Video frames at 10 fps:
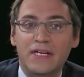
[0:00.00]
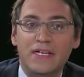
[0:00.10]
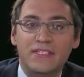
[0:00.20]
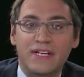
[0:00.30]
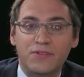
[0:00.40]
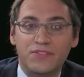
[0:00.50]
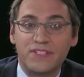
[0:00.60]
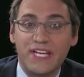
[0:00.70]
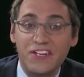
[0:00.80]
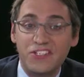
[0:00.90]

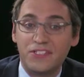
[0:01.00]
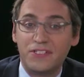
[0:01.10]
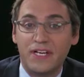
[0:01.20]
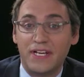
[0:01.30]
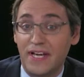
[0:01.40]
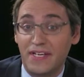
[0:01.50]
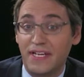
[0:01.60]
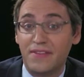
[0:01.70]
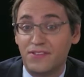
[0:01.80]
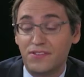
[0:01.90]
diversification. And
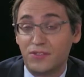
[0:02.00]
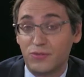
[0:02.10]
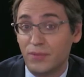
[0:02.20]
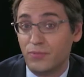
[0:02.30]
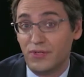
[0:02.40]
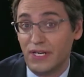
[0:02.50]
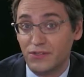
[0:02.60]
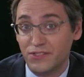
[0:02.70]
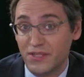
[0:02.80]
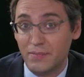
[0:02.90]
again, this is quite
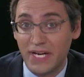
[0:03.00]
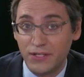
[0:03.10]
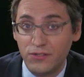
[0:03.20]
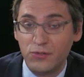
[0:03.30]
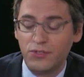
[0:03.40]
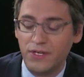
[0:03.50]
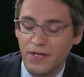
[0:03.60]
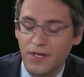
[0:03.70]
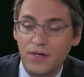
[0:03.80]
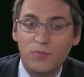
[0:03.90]
pronounced in magnitude,
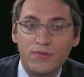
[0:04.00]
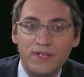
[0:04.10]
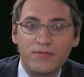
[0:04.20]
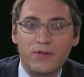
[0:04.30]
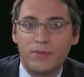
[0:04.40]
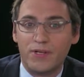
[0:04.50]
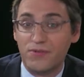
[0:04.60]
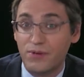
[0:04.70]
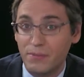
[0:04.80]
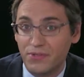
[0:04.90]
moving from about
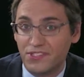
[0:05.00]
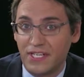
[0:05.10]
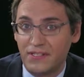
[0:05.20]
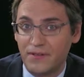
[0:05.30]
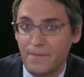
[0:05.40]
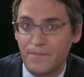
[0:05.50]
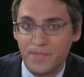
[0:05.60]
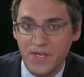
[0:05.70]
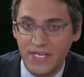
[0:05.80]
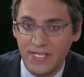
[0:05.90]
3%
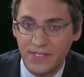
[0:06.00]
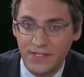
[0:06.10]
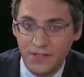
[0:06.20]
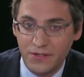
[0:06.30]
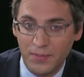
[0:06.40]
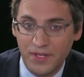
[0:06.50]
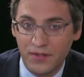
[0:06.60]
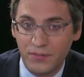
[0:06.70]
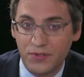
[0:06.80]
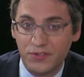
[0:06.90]
in the top-down
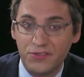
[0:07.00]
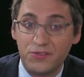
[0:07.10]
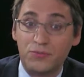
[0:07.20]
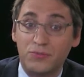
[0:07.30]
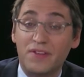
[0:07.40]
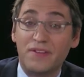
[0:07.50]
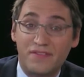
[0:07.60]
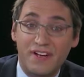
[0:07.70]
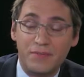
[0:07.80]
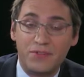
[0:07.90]
approaches to more than
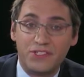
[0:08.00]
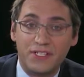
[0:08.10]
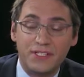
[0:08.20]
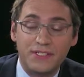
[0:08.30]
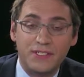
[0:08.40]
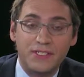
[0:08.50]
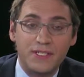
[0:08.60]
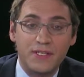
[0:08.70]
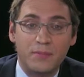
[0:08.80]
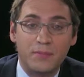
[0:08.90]
5%
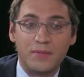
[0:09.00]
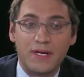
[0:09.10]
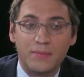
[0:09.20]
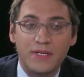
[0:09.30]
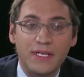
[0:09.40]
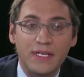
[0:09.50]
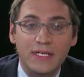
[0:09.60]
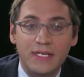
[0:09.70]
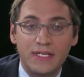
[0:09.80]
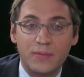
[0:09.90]
in the bottom-up
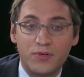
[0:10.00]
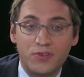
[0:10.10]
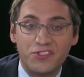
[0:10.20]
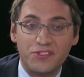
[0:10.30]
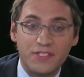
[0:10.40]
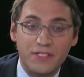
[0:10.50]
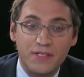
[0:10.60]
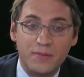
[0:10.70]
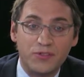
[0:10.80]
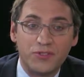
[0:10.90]
approaches,
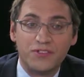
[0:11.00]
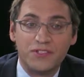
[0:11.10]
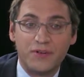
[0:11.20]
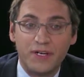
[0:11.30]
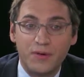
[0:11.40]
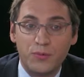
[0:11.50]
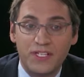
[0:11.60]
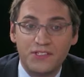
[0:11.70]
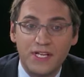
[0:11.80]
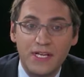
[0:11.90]
in the most concentrated
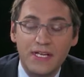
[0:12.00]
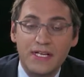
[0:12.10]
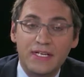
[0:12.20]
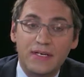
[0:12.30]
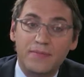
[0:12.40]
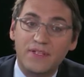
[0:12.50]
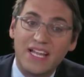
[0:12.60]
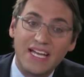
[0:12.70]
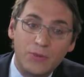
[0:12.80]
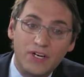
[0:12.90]
ones.
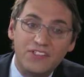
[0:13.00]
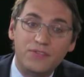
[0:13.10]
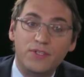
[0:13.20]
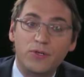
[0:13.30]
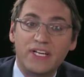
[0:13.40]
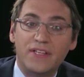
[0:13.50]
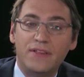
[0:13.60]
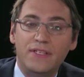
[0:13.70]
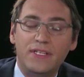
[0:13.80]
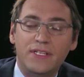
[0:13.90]
Likewise, if you look at
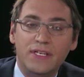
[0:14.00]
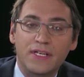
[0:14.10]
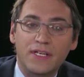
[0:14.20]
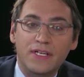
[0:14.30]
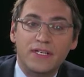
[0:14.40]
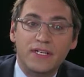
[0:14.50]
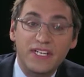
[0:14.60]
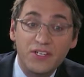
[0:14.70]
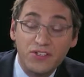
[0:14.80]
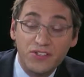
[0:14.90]
the
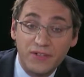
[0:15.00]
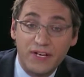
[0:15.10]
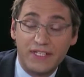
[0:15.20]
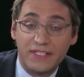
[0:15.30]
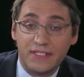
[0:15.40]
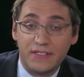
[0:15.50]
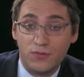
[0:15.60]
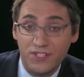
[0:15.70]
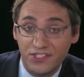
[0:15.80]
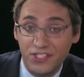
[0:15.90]
idiosyncratic
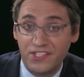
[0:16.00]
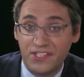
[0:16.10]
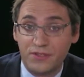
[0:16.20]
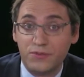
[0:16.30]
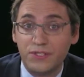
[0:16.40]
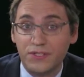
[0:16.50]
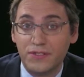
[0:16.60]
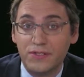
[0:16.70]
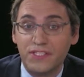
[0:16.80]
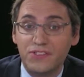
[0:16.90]
risk-adjusted
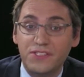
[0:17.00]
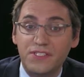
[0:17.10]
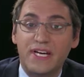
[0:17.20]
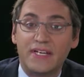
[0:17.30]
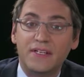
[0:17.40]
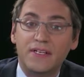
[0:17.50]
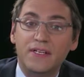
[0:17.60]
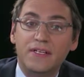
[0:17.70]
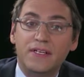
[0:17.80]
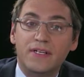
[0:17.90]
return, you can see that
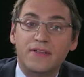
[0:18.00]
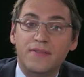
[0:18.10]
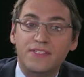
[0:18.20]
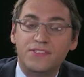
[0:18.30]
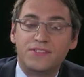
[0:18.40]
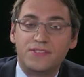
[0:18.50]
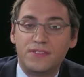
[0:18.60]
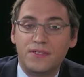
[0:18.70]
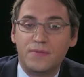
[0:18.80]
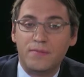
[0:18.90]
this
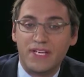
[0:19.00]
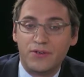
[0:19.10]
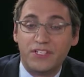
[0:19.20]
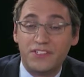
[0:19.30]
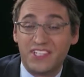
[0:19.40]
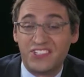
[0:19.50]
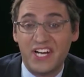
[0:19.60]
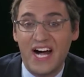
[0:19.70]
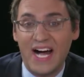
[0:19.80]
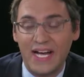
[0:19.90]
metric is actually
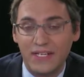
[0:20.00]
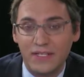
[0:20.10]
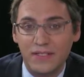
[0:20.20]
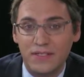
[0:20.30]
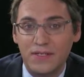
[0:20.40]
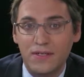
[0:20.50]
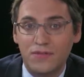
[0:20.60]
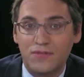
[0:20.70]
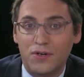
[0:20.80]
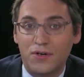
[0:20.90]
higher
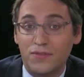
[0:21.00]
for